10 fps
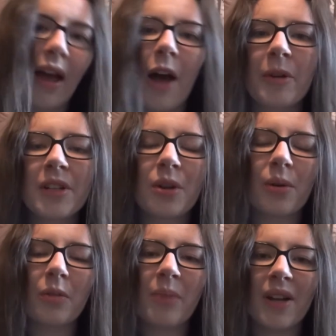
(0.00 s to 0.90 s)
How many
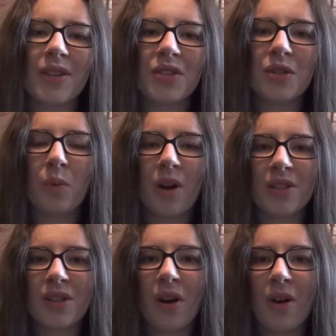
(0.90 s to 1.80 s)
total bettas do you
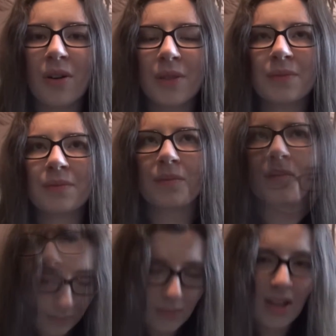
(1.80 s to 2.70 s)
want in all?
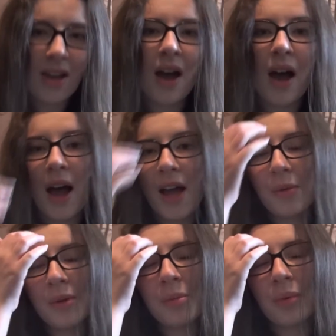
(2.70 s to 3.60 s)
I
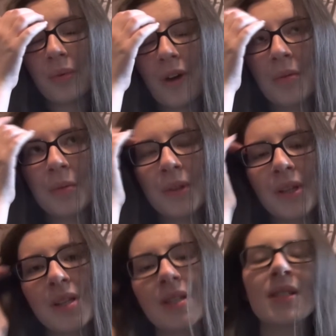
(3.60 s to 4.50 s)
would
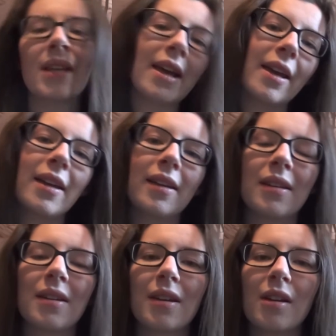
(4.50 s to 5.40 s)
probably
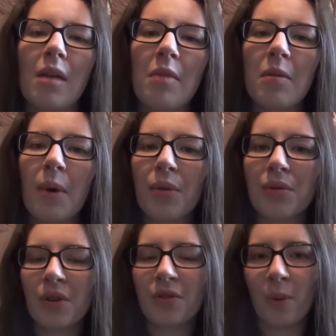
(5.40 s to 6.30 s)
say maybe about
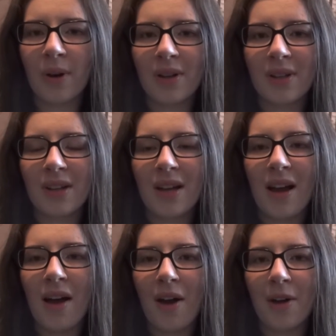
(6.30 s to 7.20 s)
3 or 4.
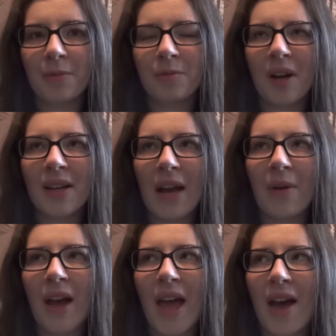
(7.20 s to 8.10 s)
Right
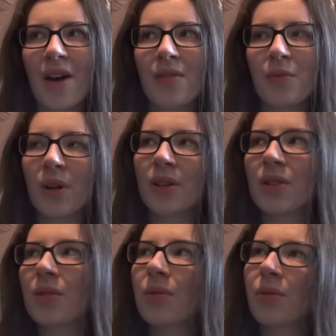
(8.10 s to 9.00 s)
now I have 1,
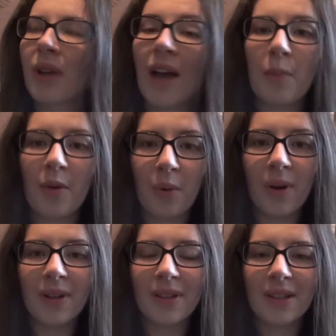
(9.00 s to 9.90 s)
2, 3, I have about
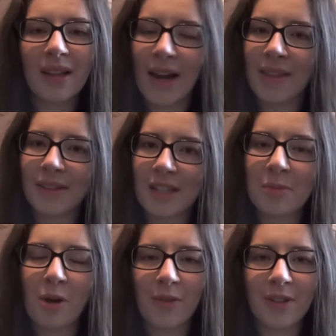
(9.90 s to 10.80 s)
4, and I think that's
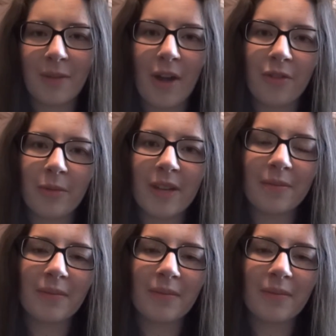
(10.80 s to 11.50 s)
a perfect amount for me.